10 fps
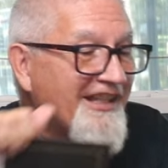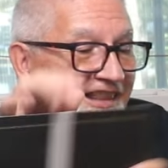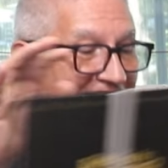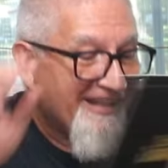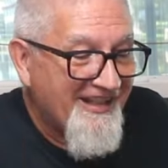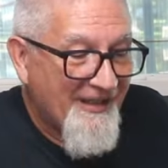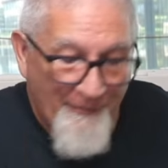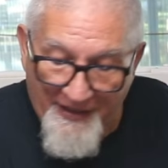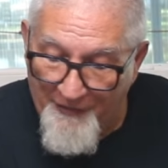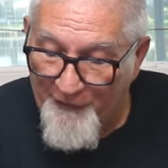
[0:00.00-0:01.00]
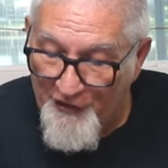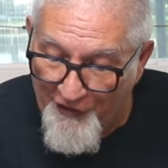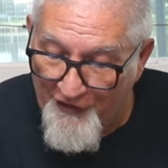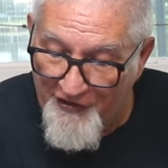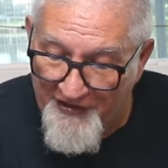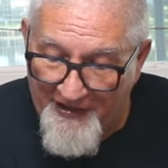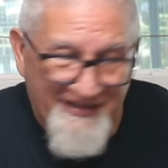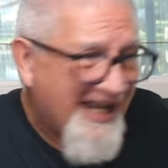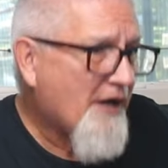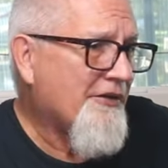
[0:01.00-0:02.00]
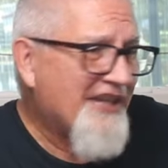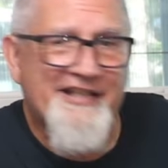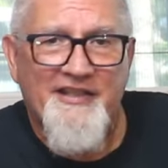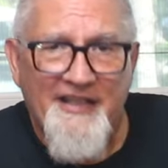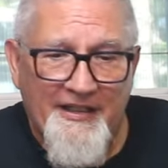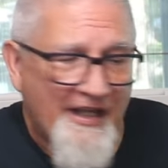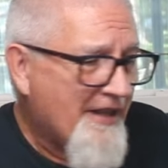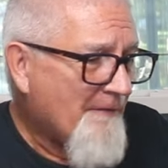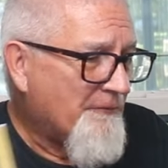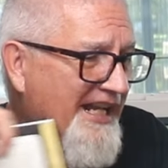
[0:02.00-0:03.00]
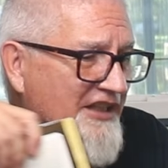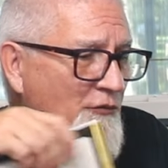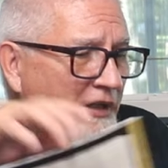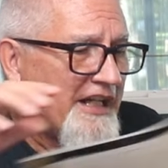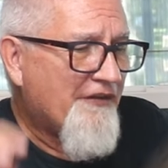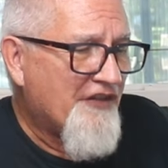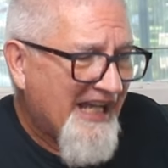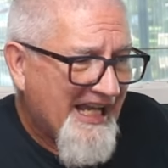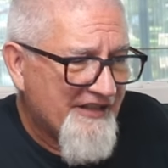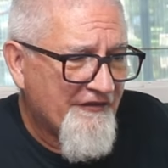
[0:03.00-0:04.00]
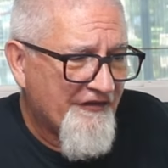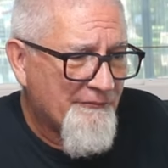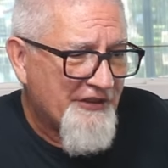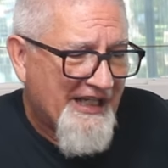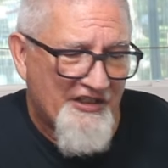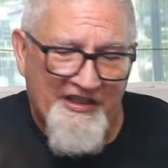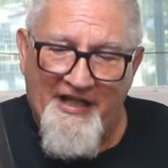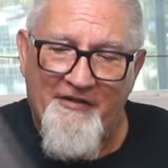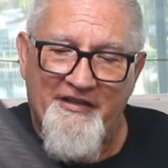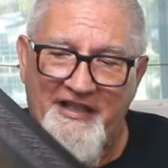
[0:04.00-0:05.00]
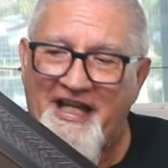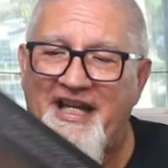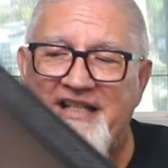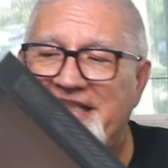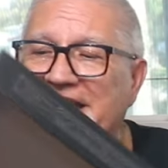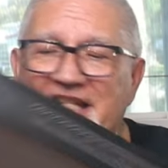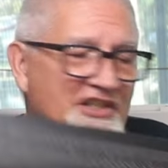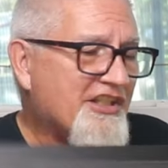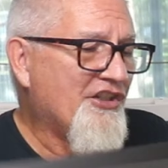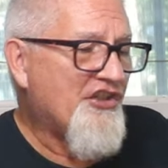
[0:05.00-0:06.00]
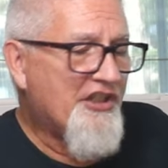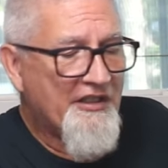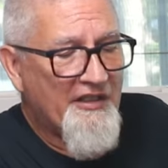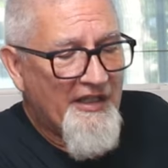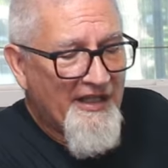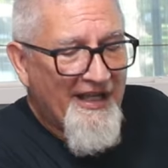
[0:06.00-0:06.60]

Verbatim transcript: they think about Return to Dark Tower. That's it. That's what I've gotten from Dice Tower Con East this year.